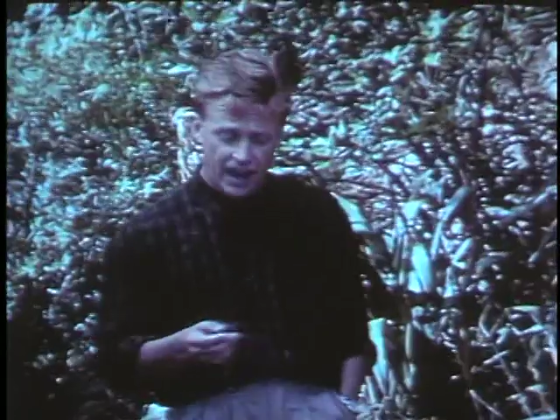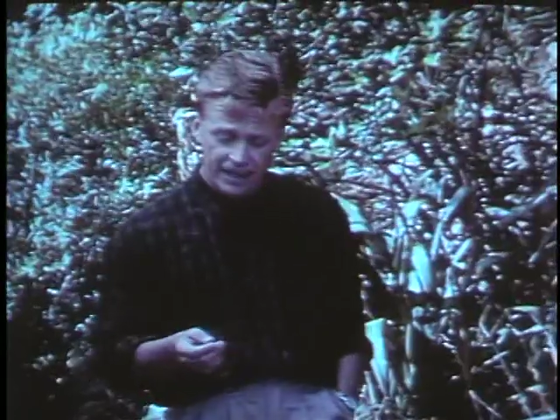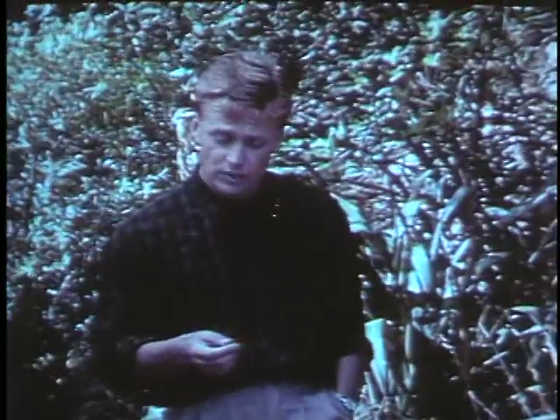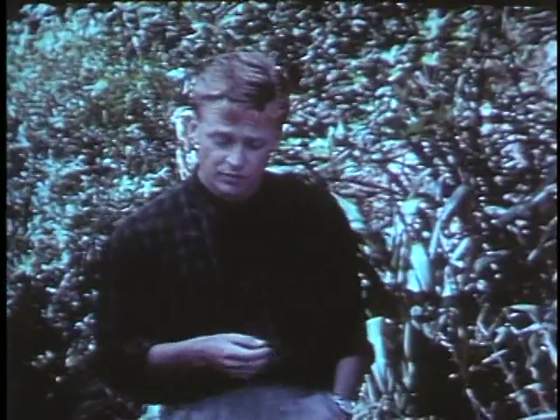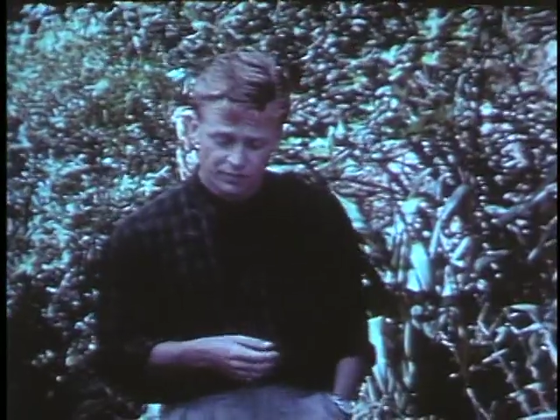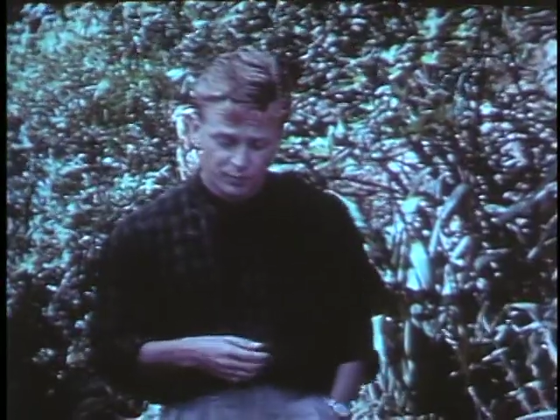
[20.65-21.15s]

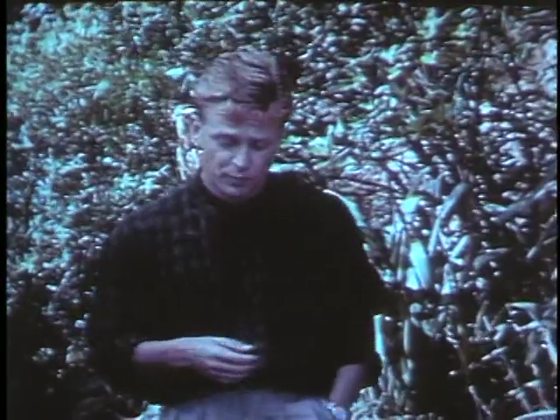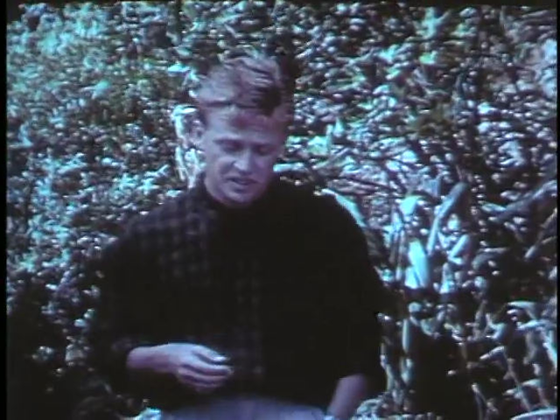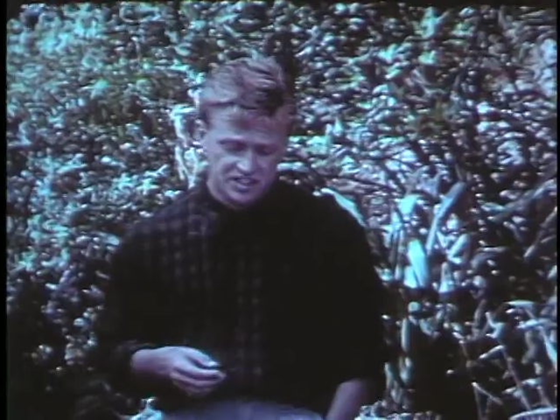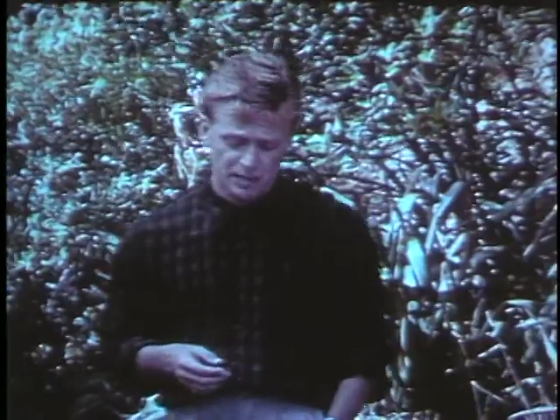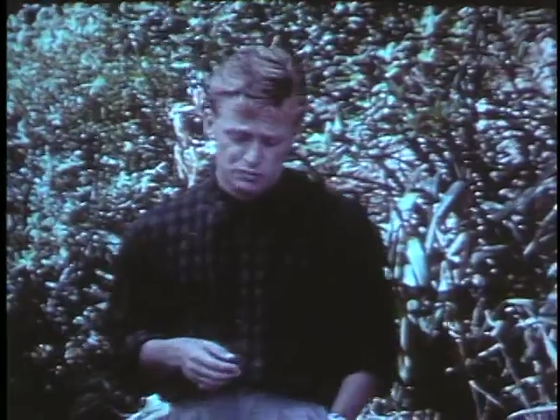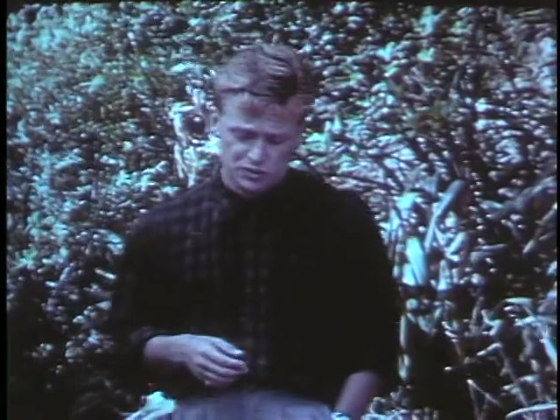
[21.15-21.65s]
And with few
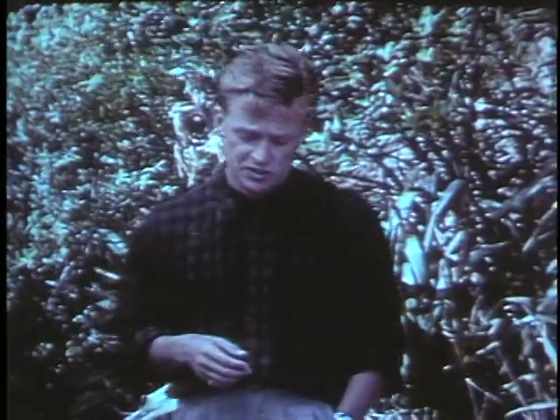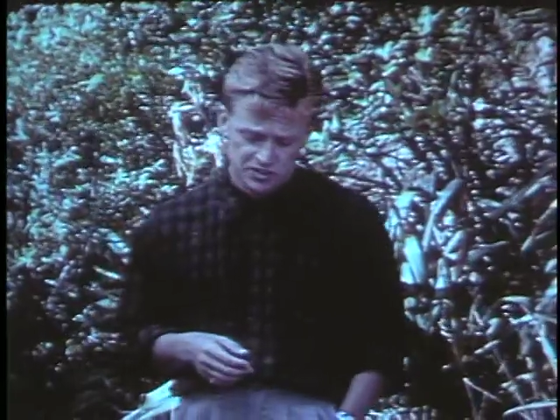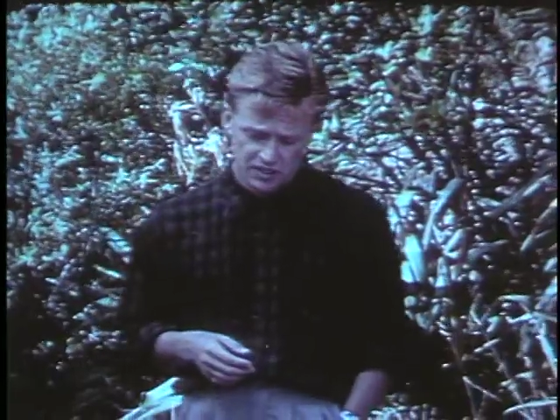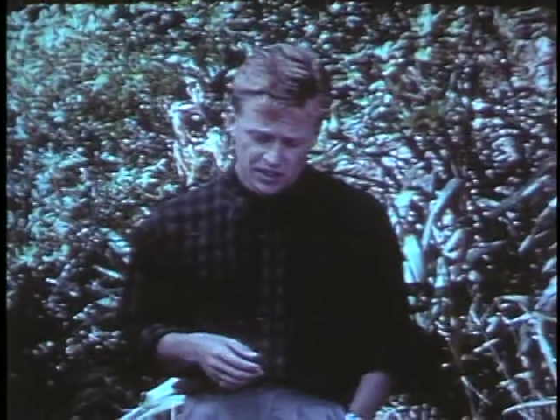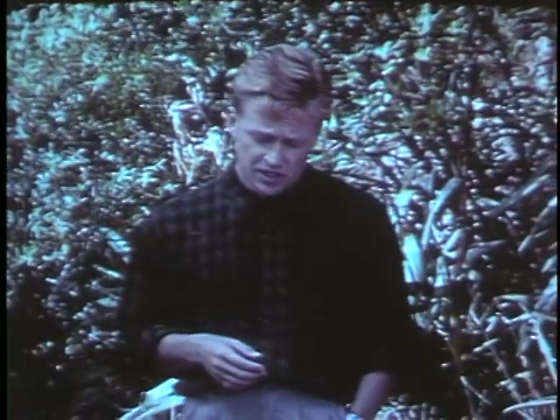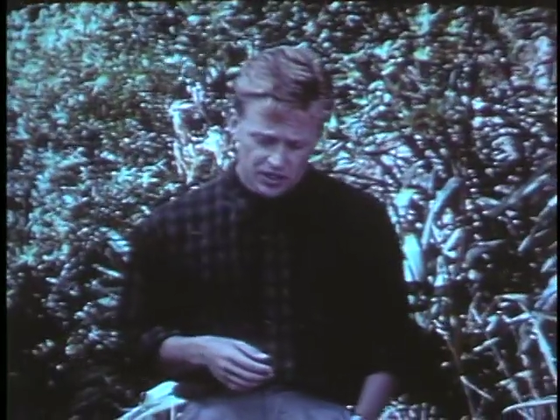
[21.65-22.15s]

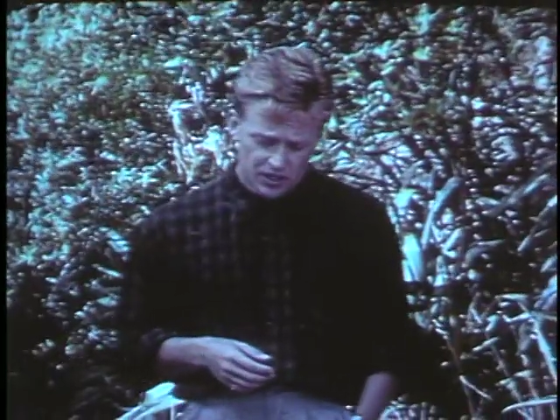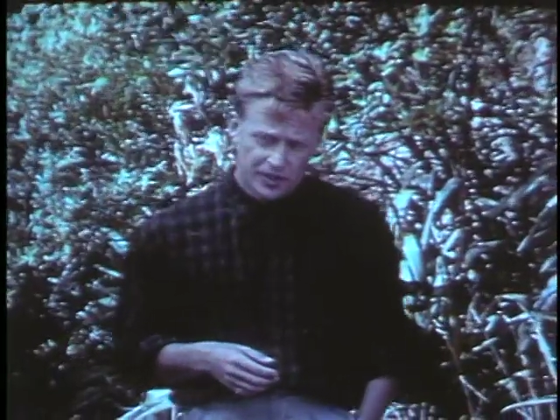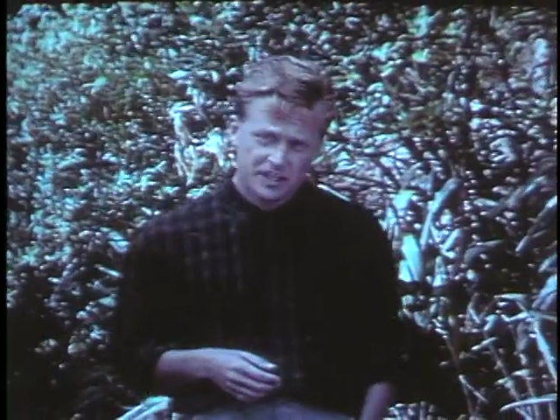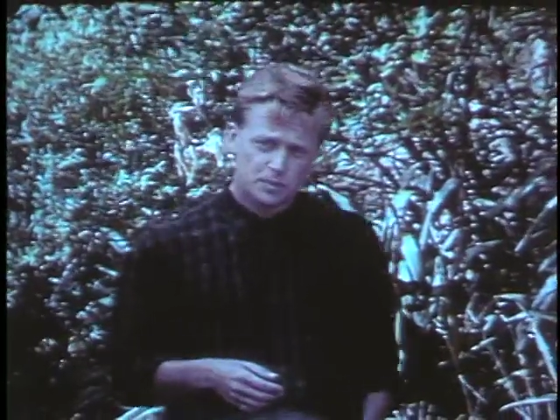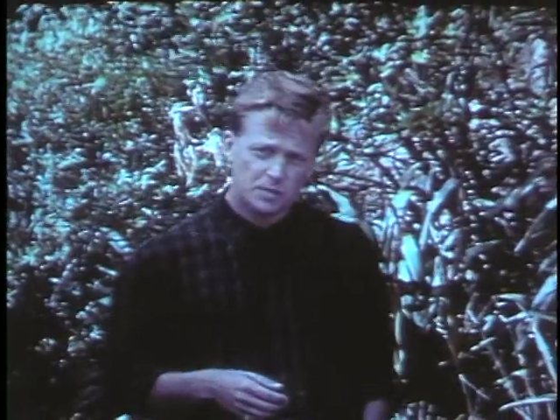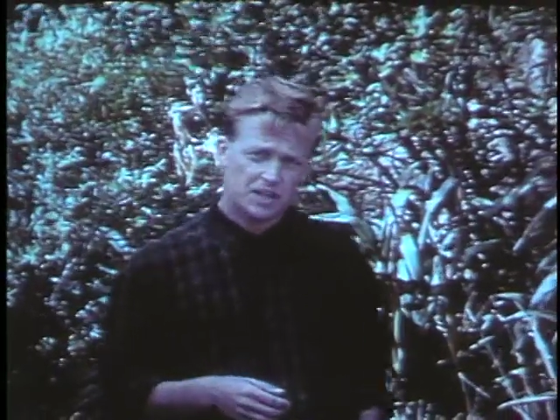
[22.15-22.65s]
exceptions,
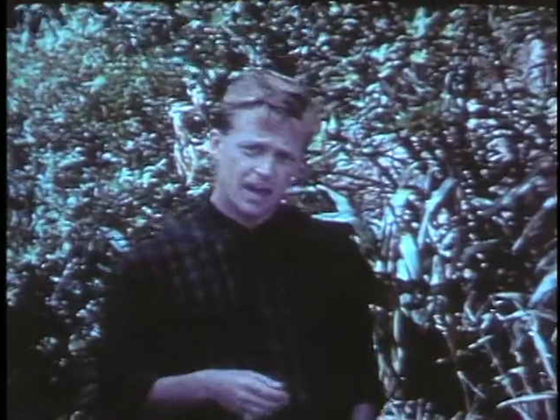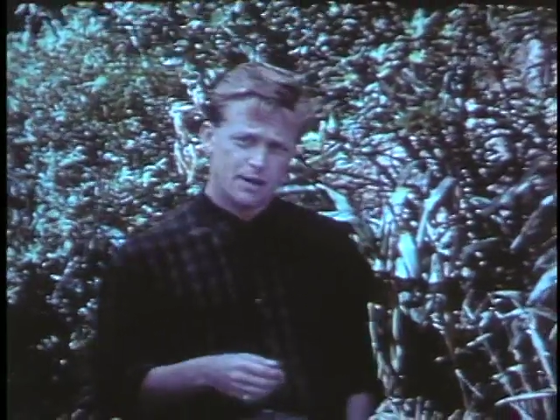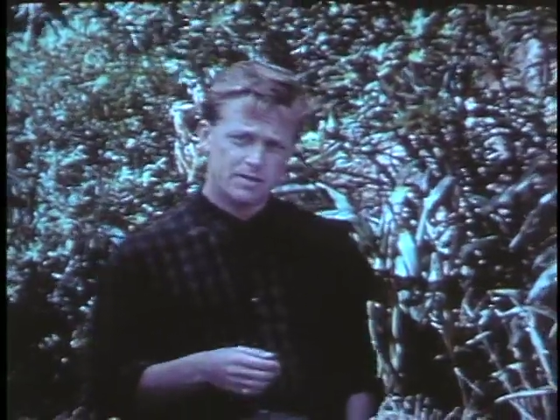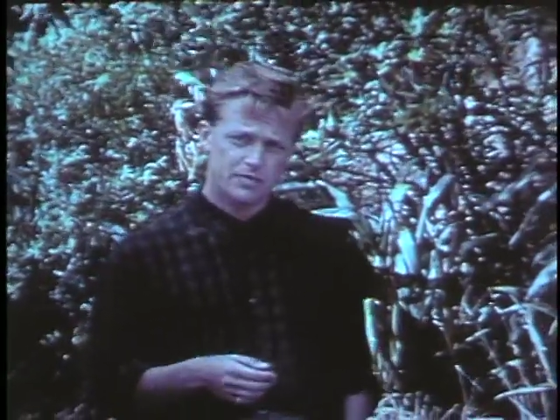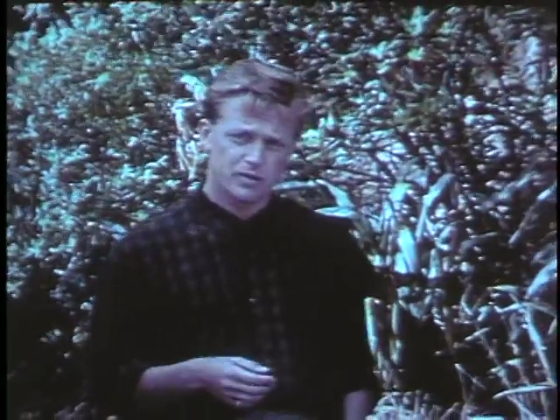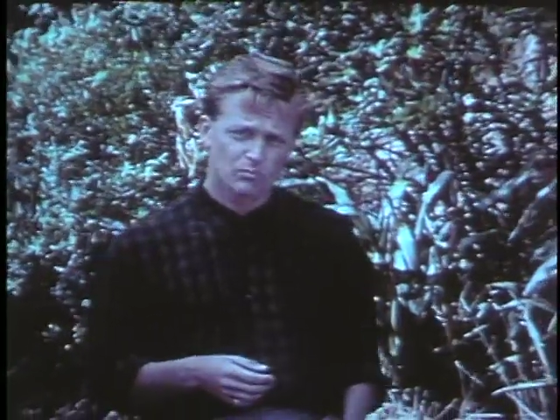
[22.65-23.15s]
things
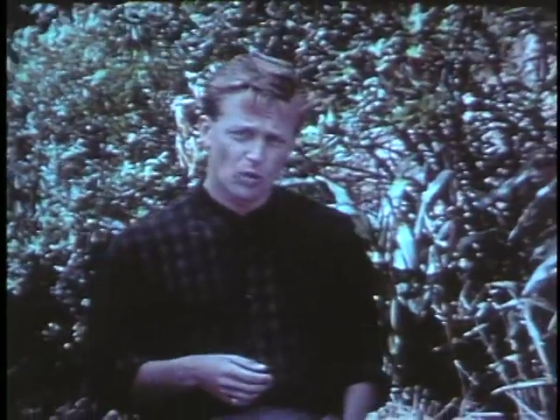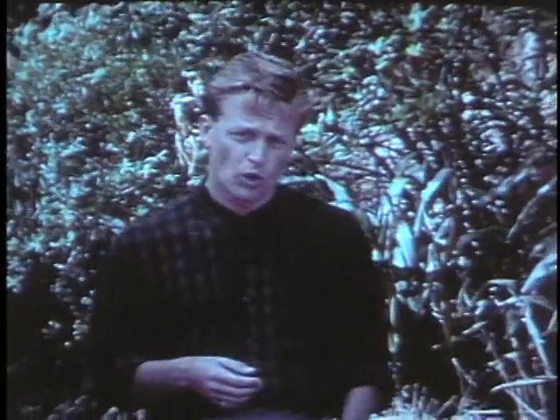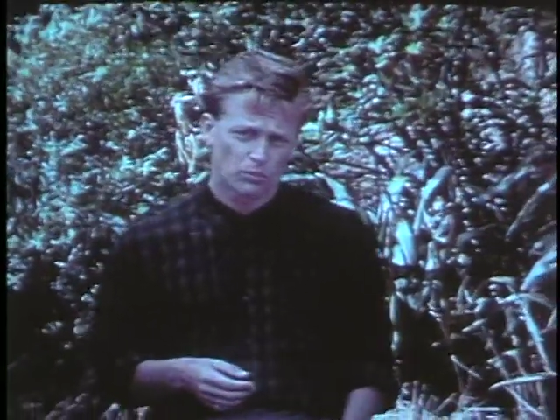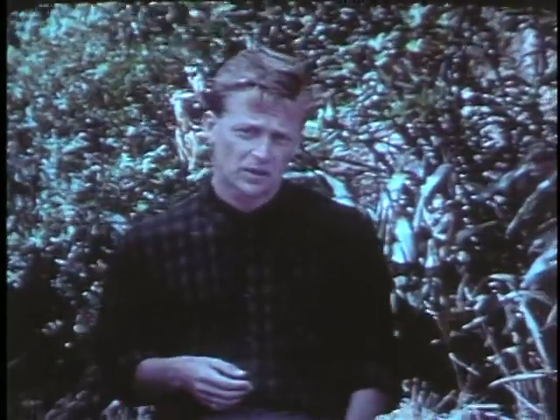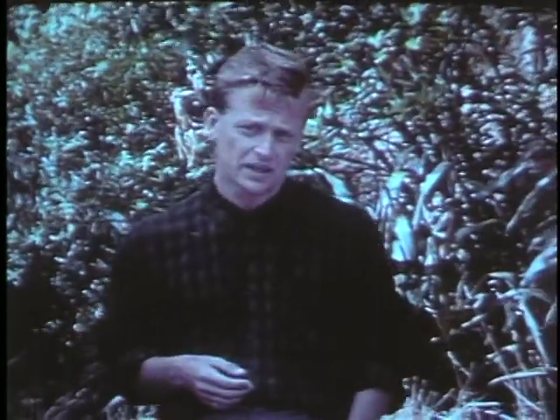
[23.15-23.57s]
became even more